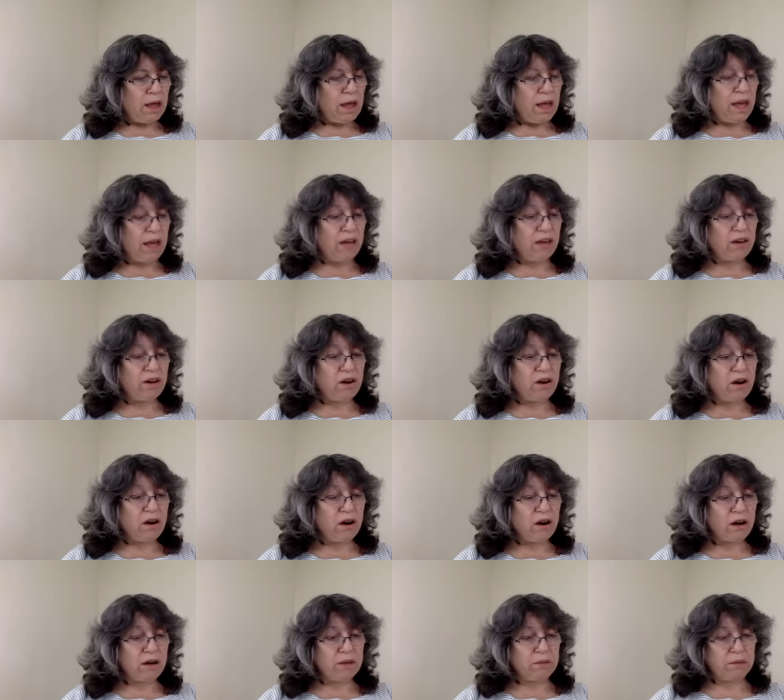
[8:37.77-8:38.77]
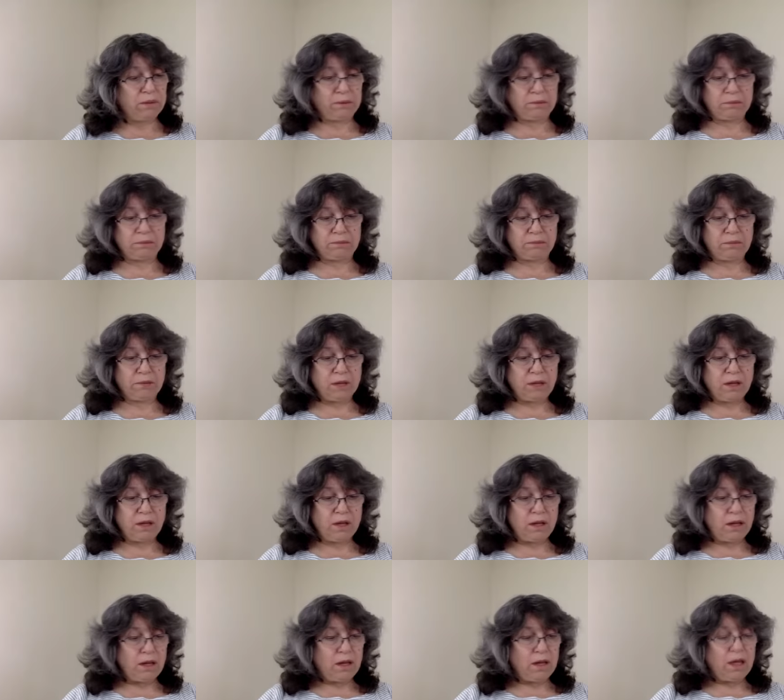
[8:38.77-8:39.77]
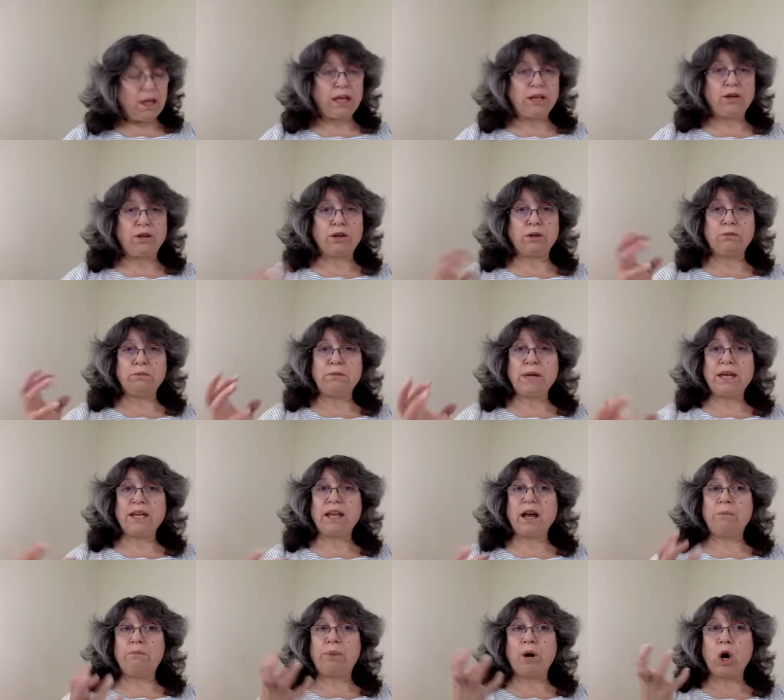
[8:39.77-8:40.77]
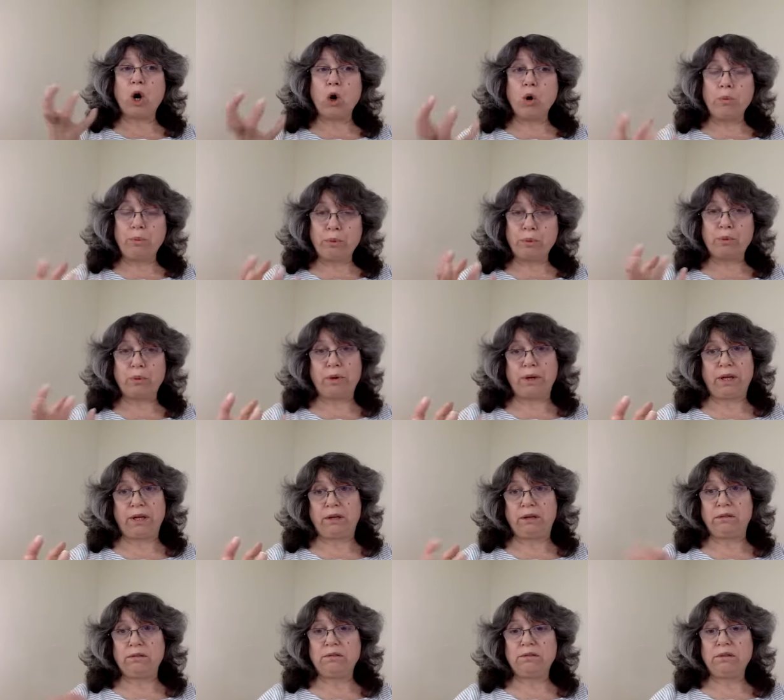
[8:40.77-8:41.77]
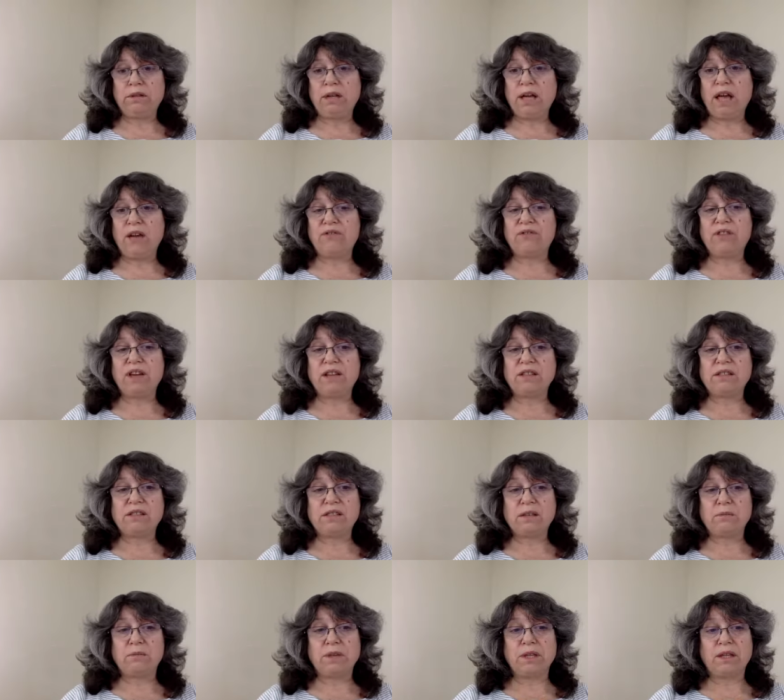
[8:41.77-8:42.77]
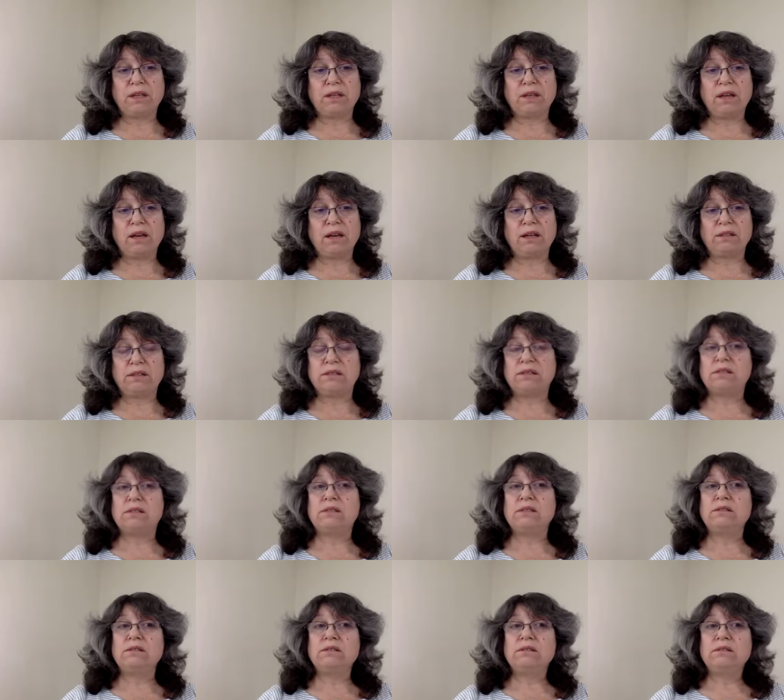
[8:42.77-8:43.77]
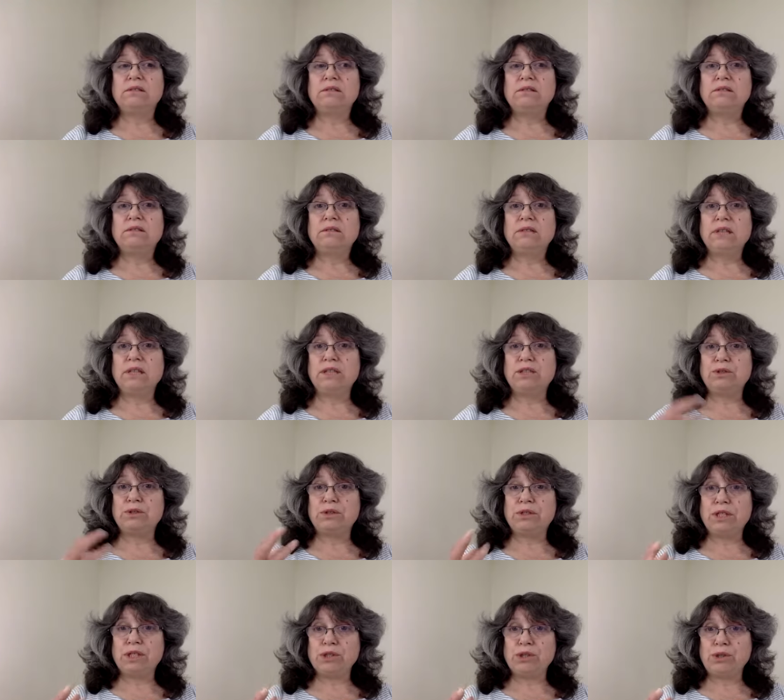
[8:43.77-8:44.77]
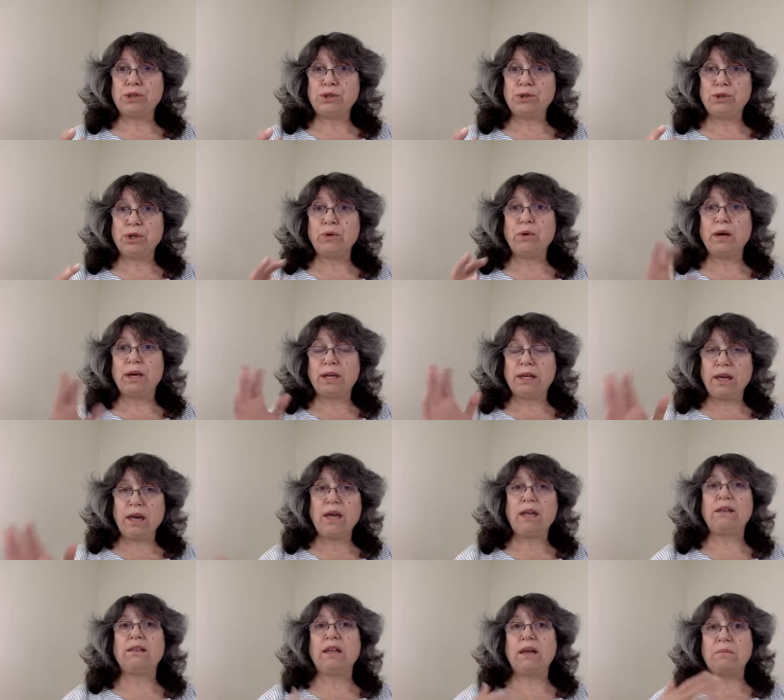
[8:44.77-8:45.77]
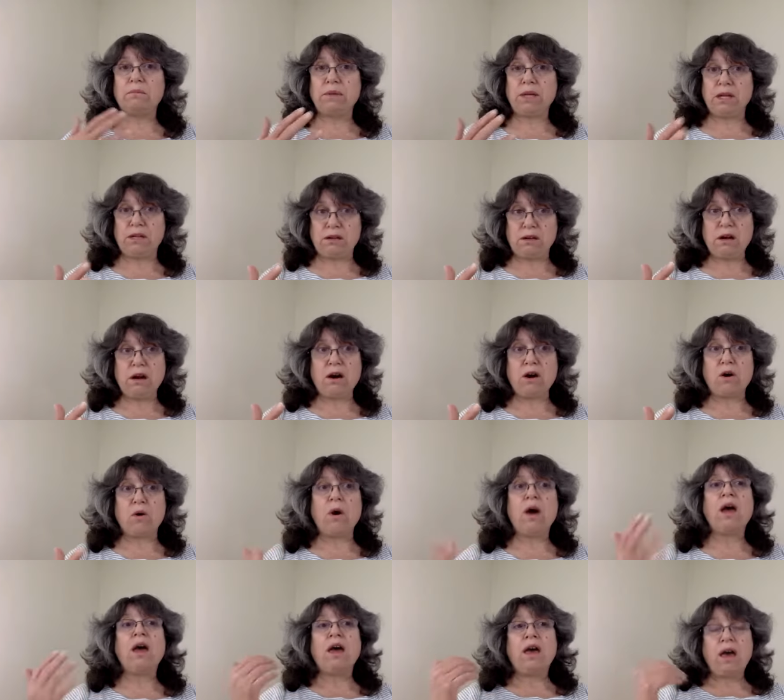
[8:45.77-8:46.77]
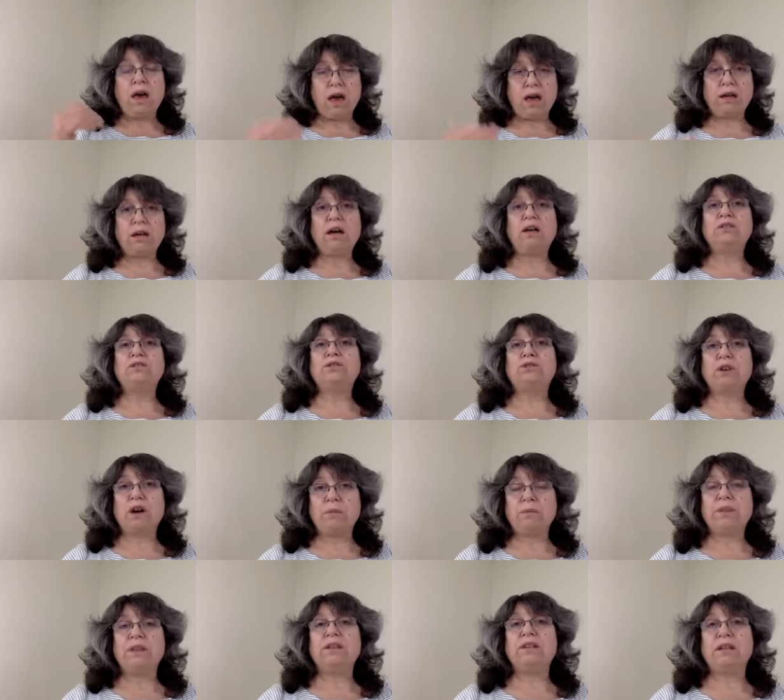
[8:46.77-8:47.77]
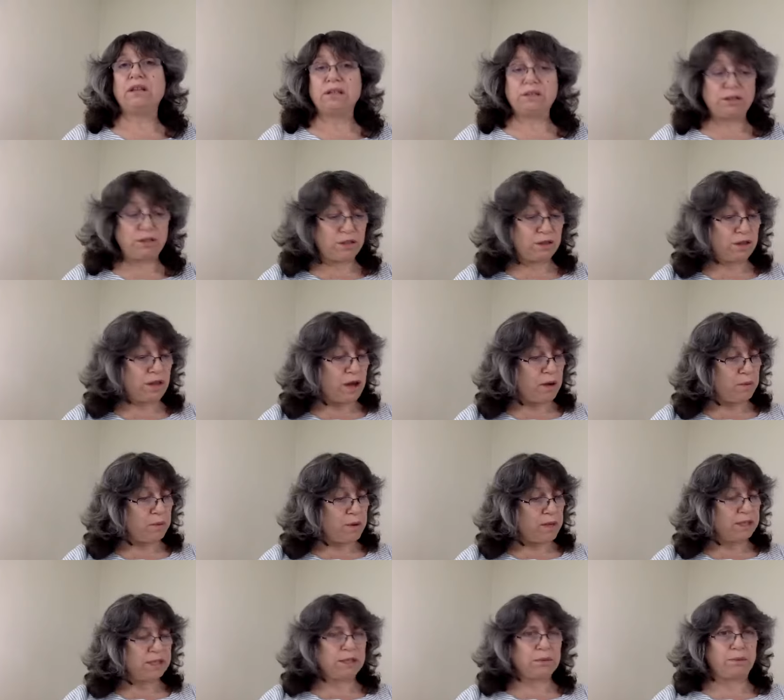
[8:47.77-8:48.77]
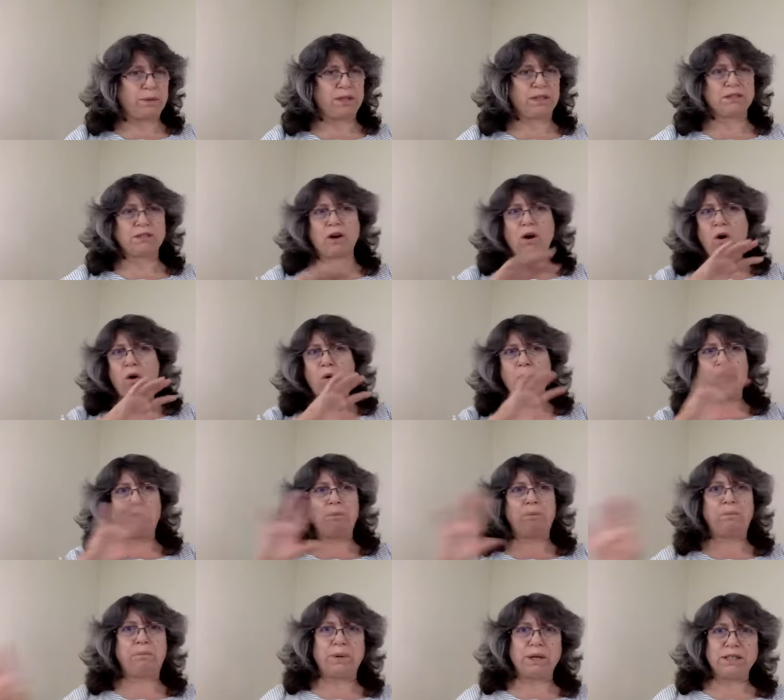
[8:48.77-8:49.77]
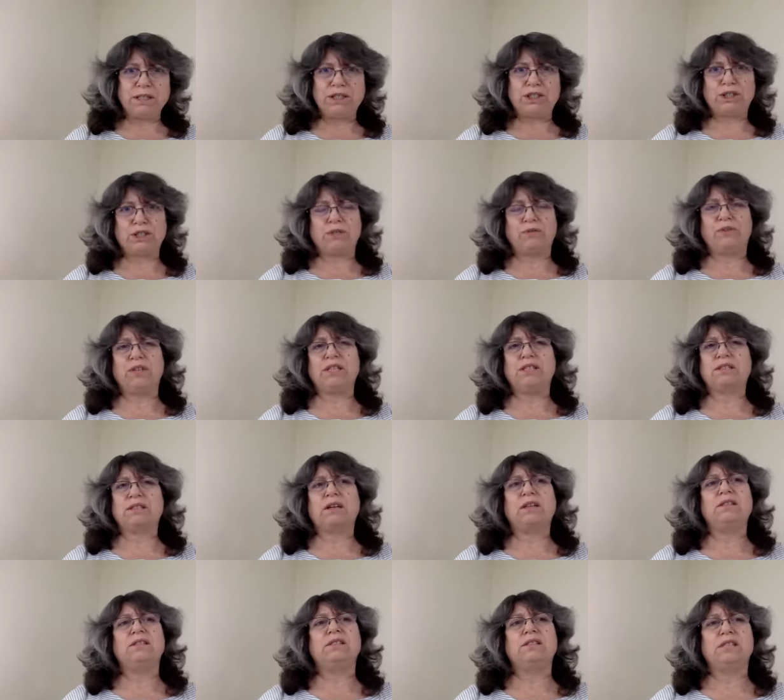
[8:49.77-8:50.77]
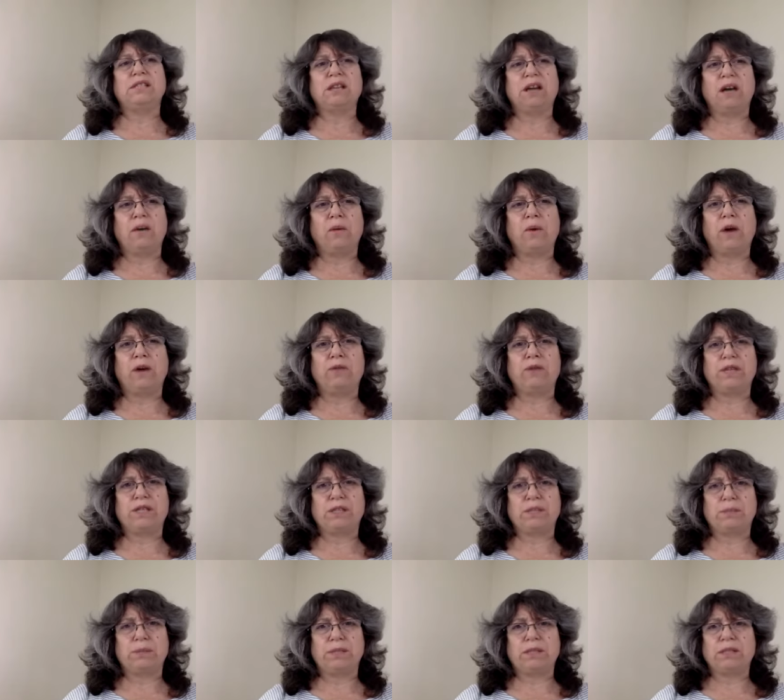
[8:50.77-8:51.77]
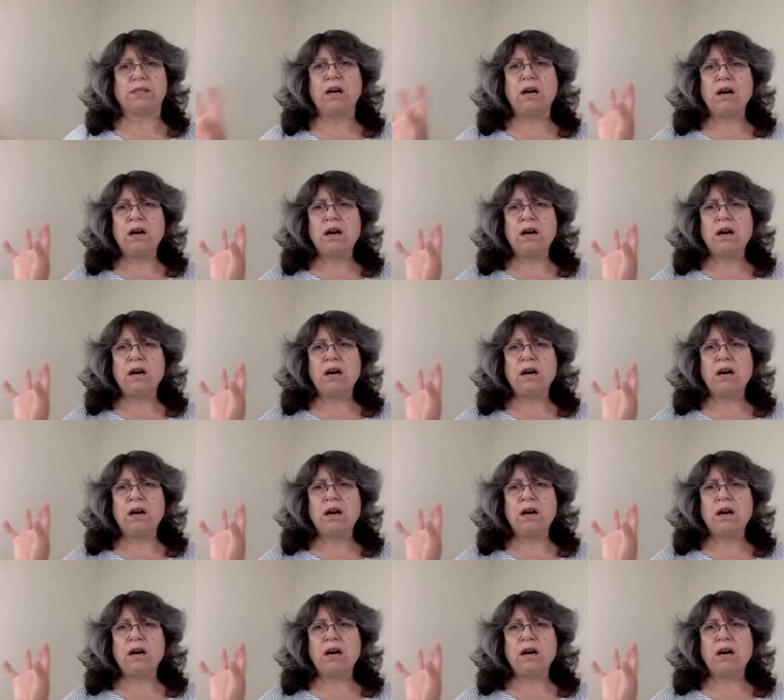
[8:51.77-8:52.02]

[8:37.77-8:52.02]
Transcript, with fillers: and cardamom. You can make it a potpourri if that's something that's interesting to you. Again, let me know and I'll drop the link to that recipe. There's a whole bunch of these kind of DIY recipes